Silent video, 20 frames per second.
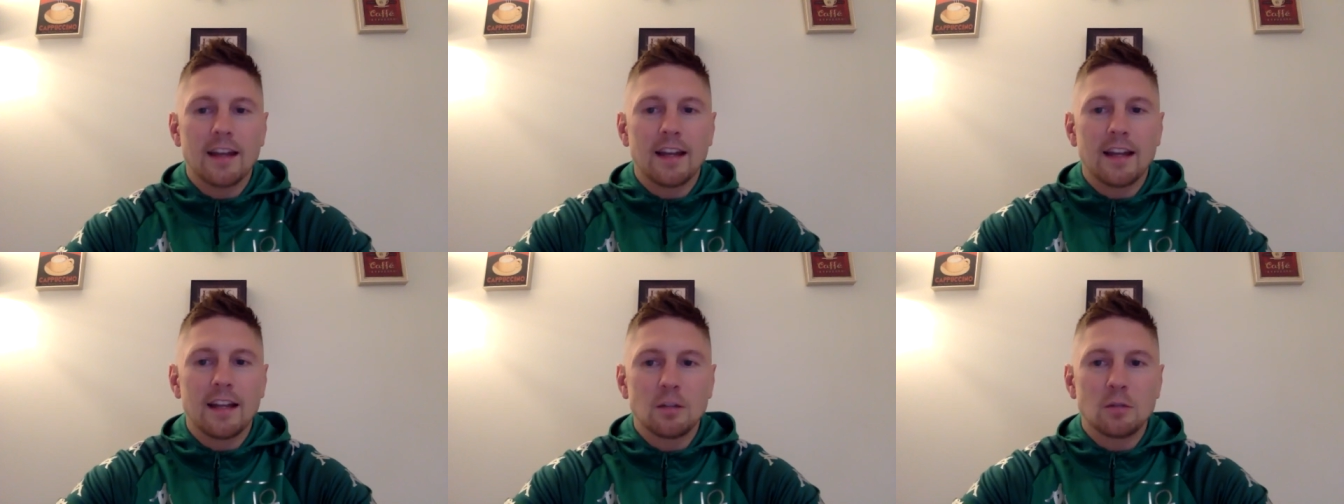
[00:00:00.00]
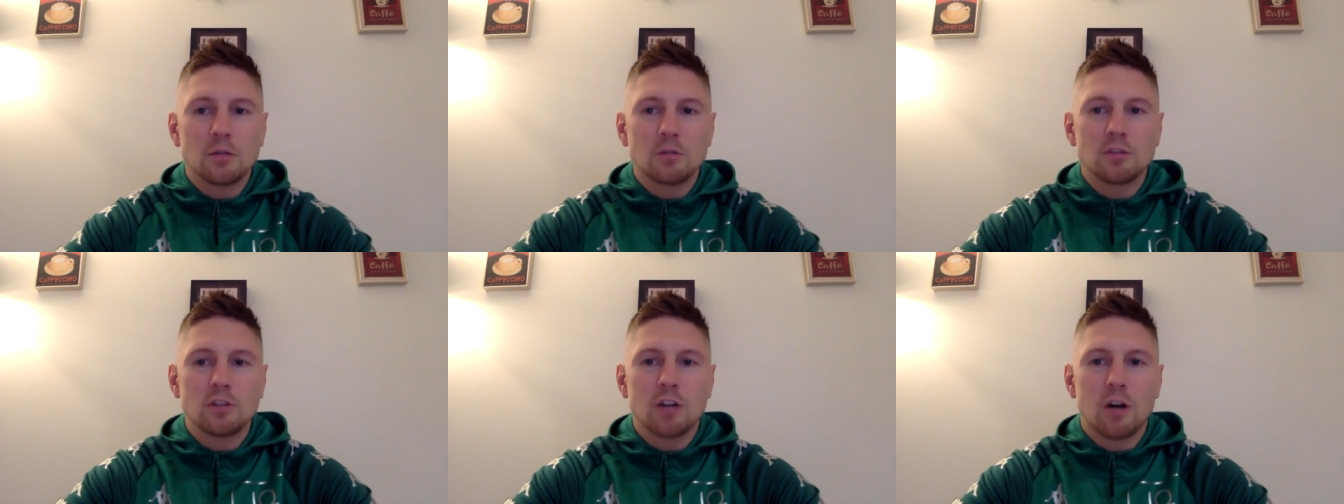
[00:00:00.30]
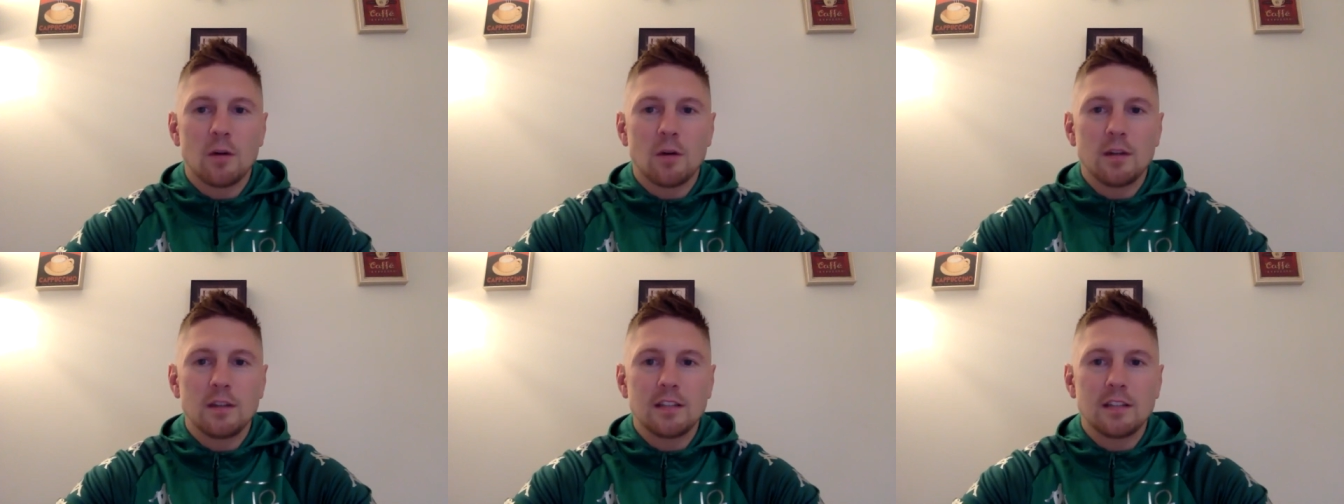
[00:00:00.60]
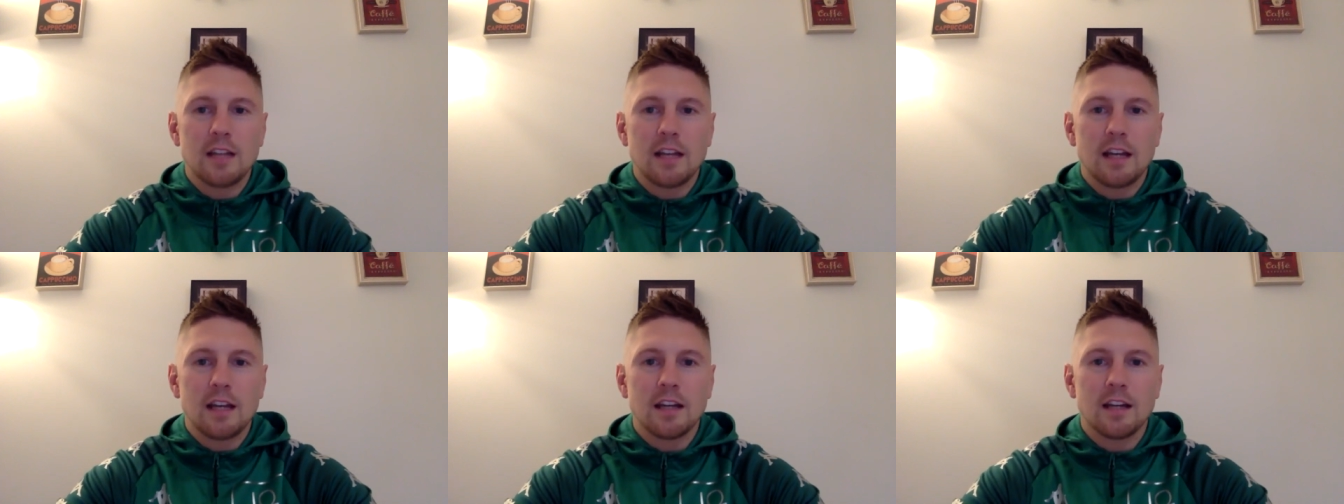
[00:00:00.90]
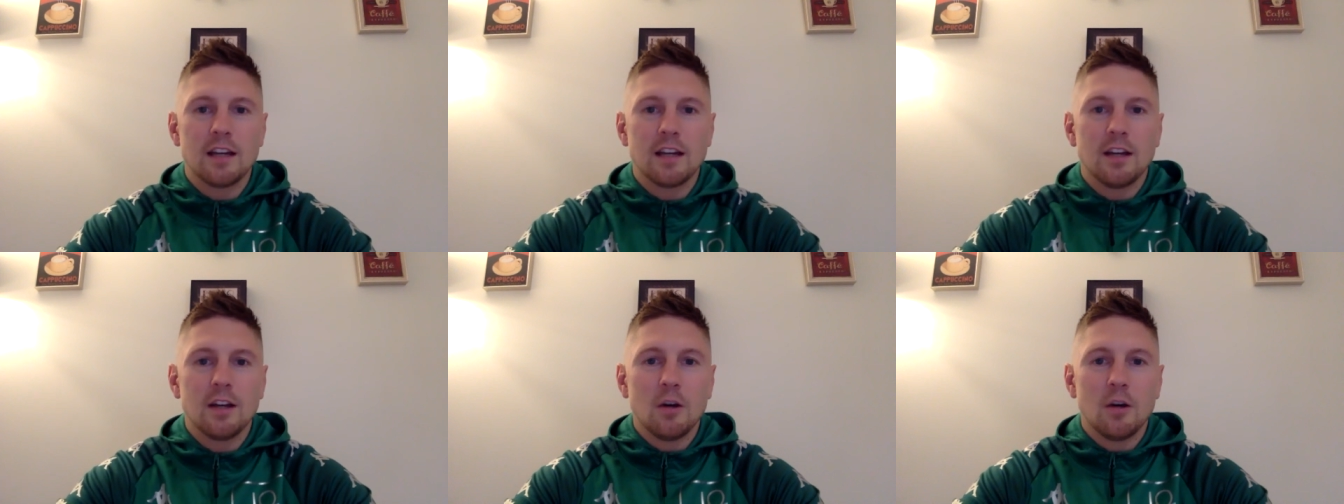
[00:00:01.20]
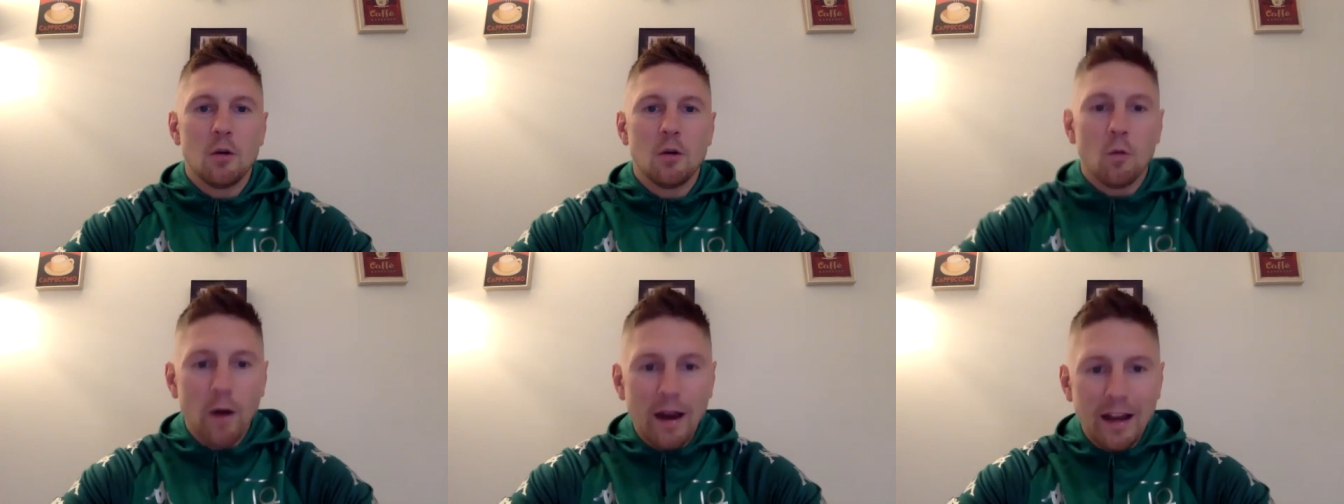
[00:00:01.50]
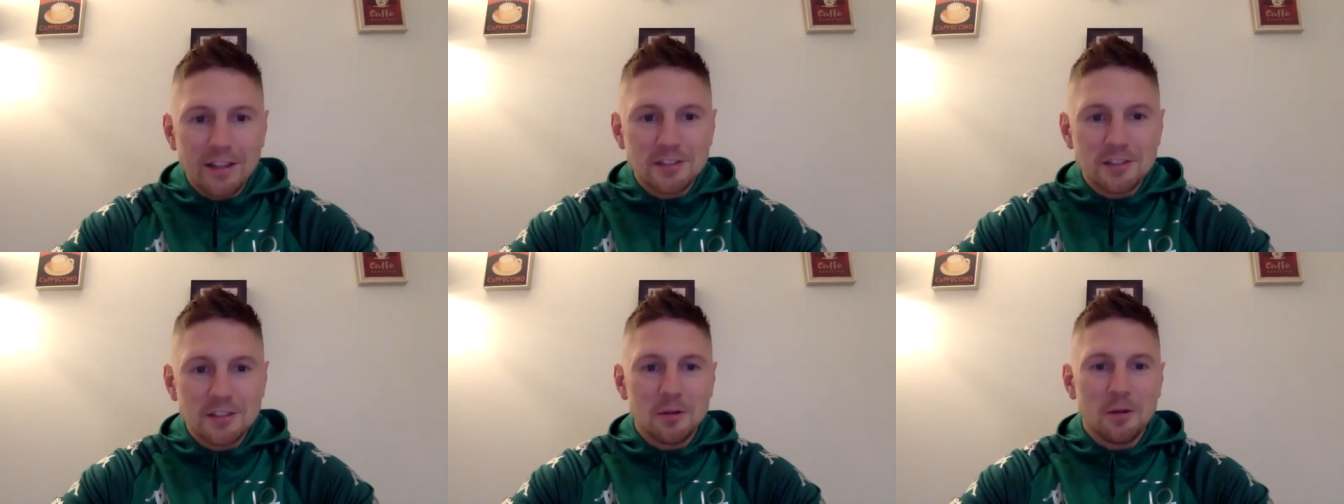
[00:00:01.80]
Like there was always like
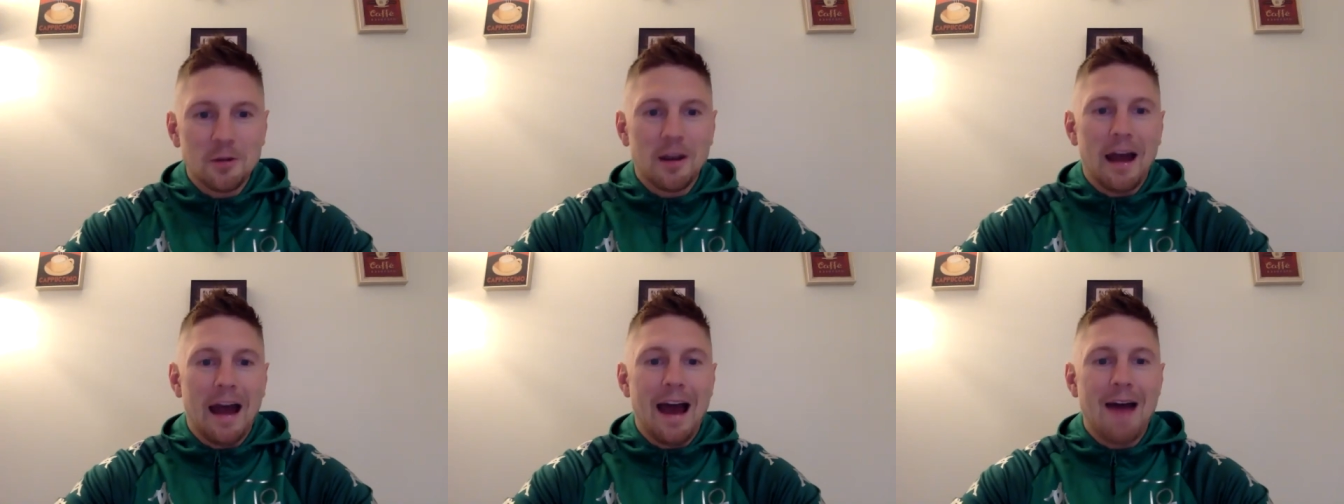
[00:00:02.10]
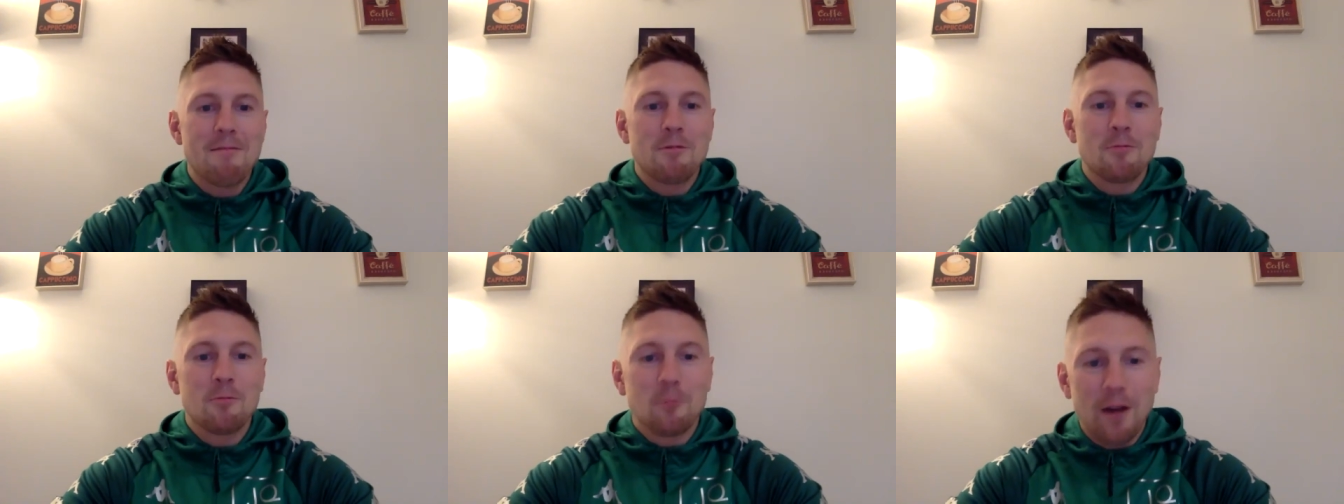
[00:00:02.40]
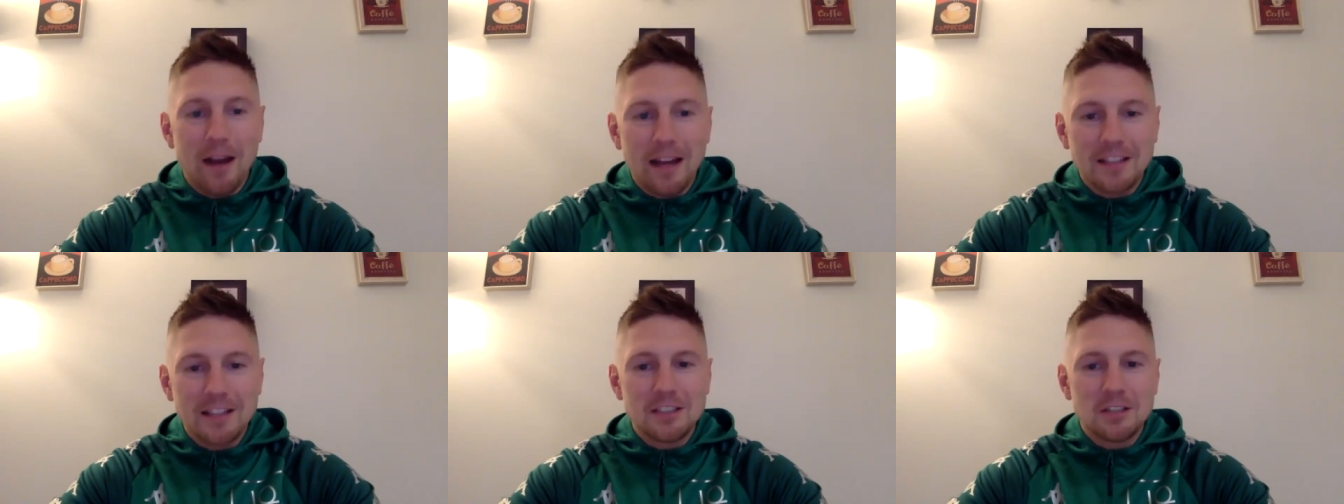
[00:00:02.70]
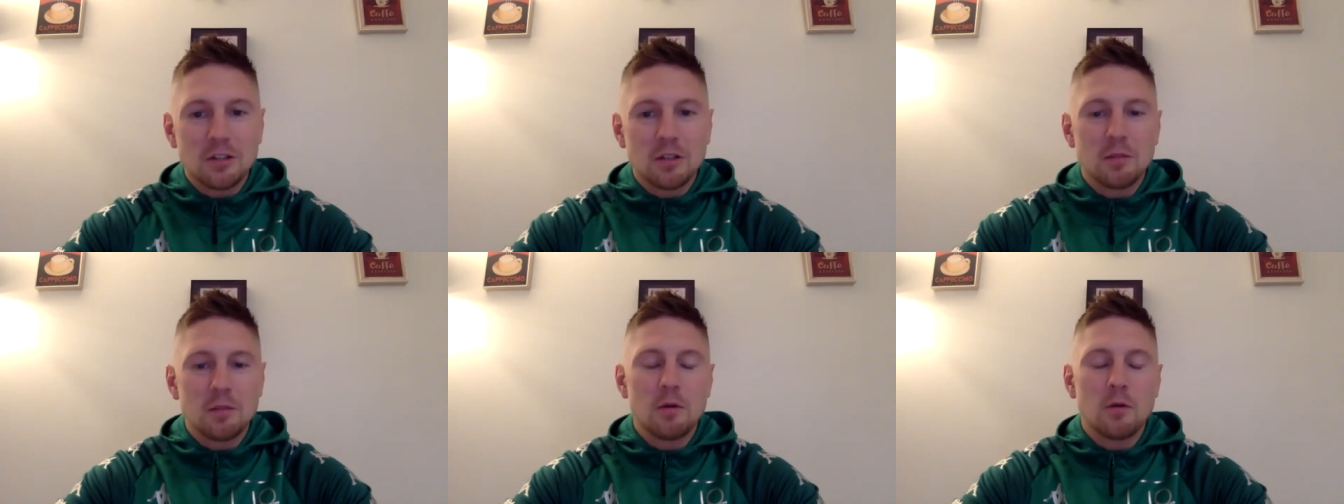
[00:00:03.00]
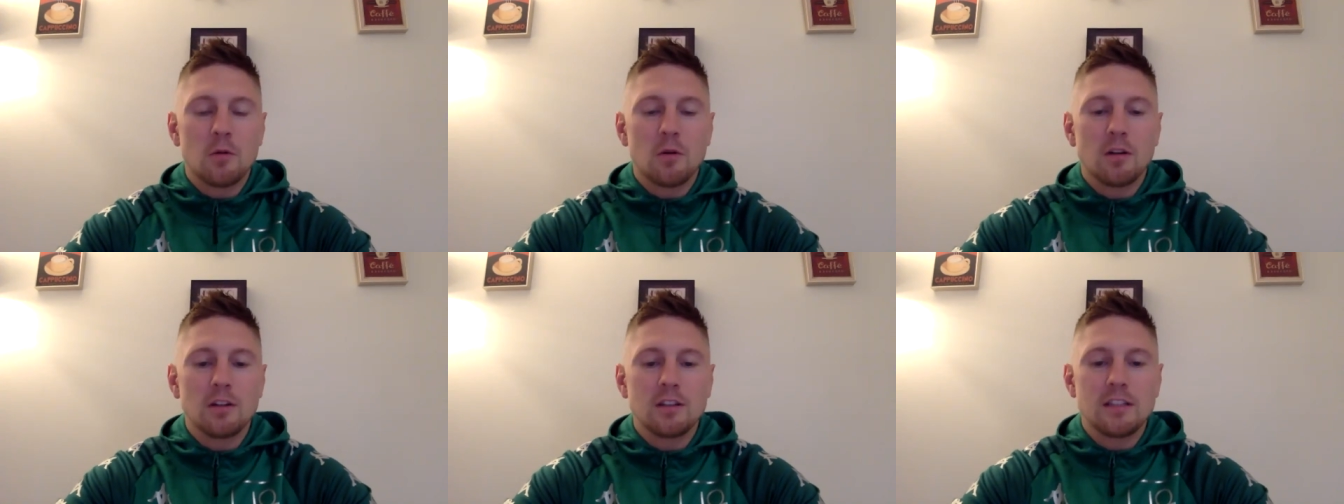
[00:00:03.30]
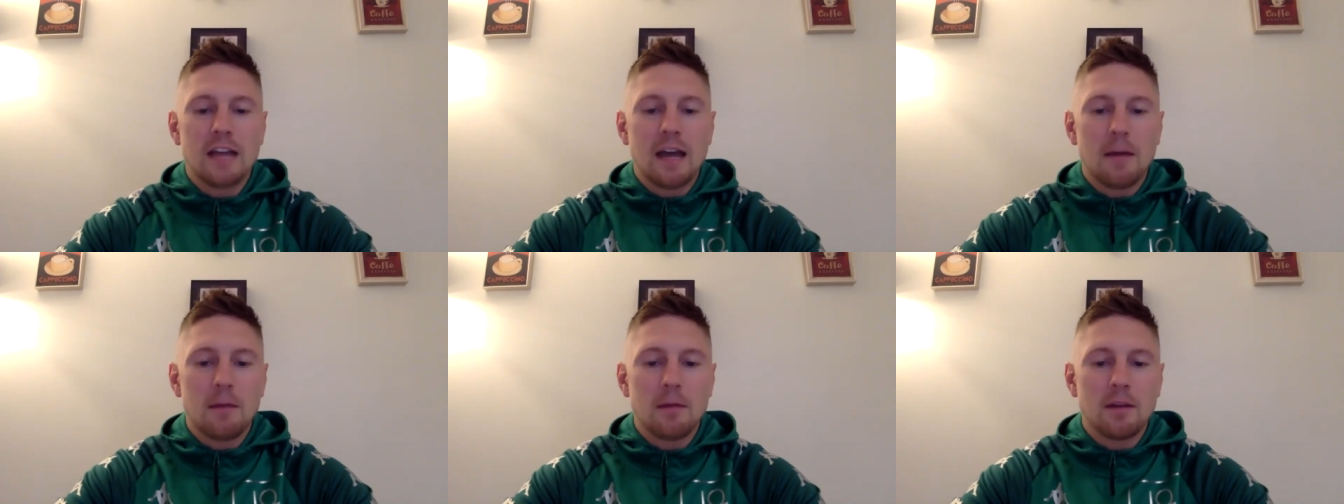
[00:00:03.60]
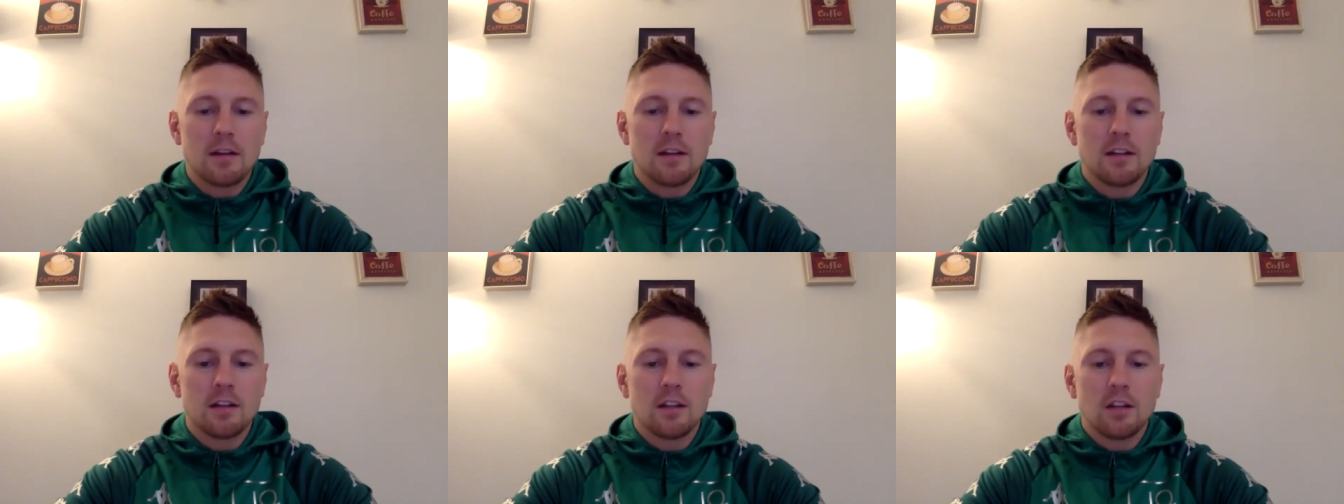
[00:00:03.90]
when's it going to happen? When's he going to be a world
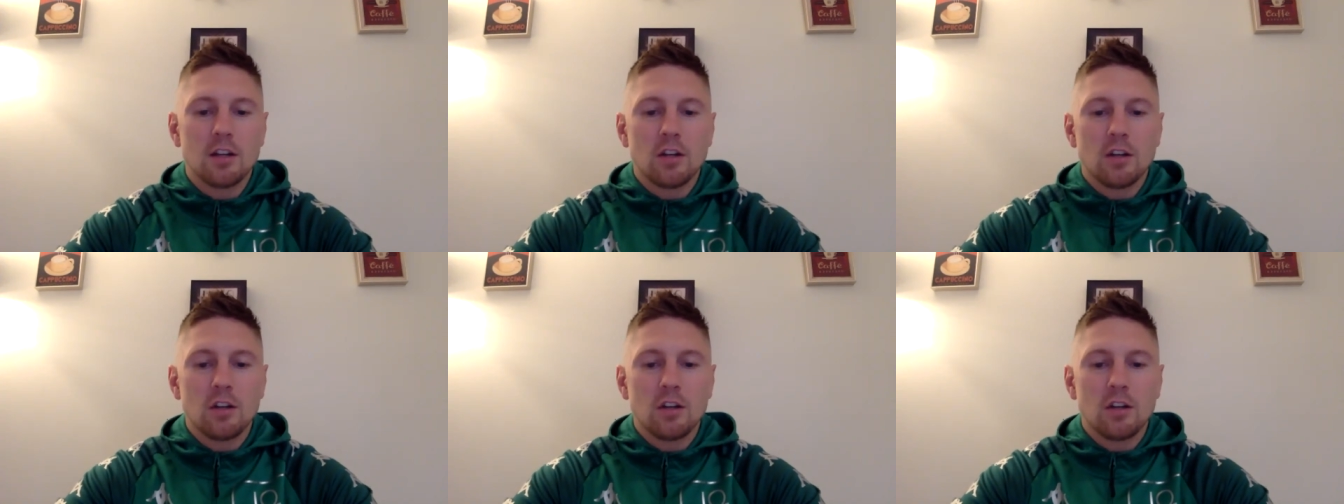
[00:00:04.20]
champion?